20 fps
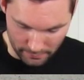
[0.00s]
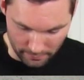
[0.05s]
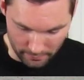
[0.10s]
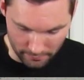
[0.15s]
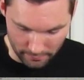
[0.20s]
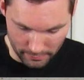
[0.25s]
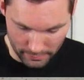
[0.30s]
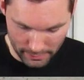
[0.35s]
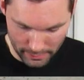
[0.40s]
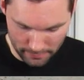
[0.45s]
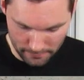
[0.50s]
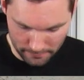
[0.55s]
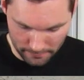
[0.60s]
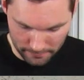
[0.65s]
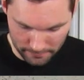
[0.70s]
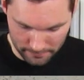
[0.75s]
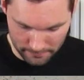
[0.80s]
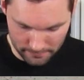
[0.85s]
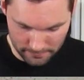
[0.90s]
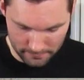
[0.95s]
All right?
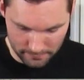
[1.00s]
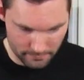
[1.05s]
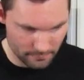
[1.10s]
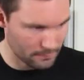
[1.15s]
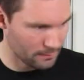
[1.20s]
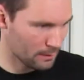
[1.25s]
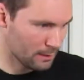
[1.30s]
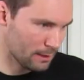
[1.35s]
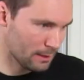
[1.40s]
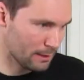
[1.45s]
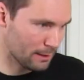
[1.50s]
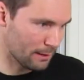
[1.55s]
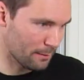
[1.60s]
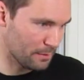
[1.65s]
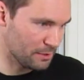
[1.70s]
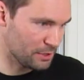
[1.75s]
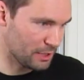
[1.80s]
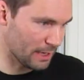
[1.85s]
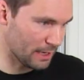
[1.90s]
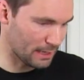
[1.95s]
Let
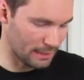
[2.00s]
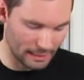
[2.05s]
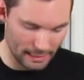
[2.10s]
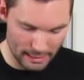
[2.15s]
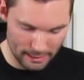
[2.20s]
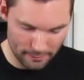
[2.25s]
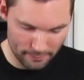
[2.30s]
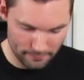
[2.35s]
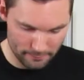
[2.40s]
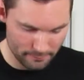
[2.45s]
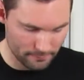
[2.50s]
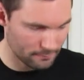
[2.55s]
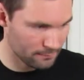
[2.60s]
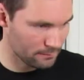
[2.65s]
me check it out.